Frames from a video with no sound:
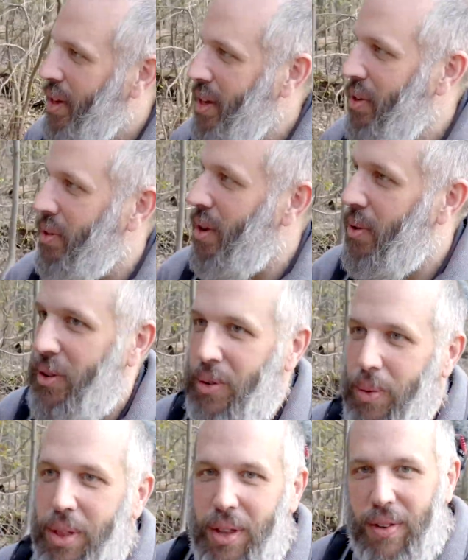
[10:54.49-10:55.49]
thing you'll
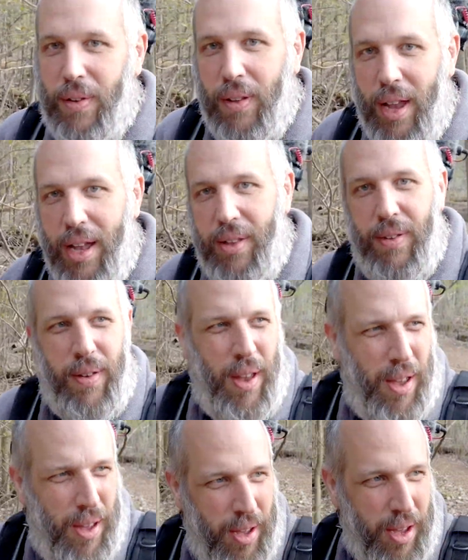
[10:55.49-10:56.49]
notice with this
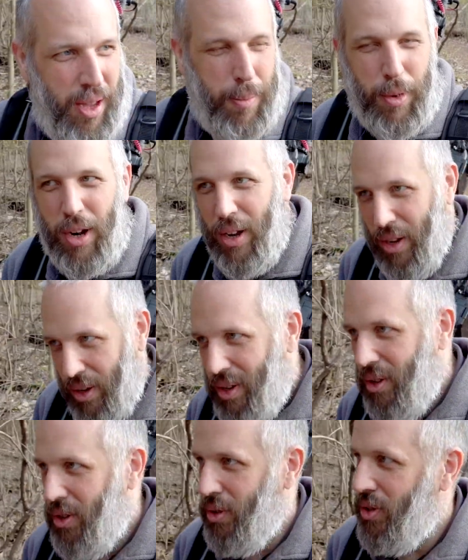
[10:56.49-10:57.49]
lens, and I'm gonna
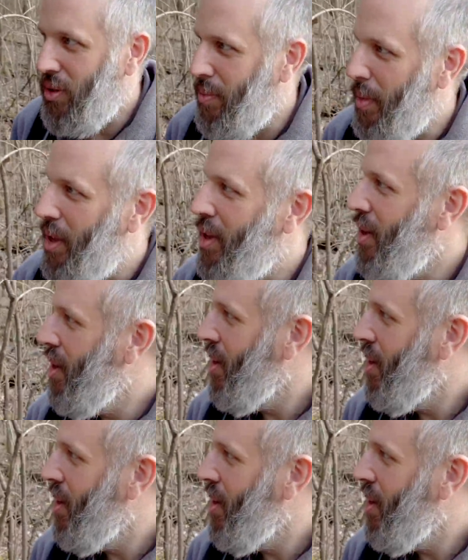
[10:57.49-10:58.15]
do some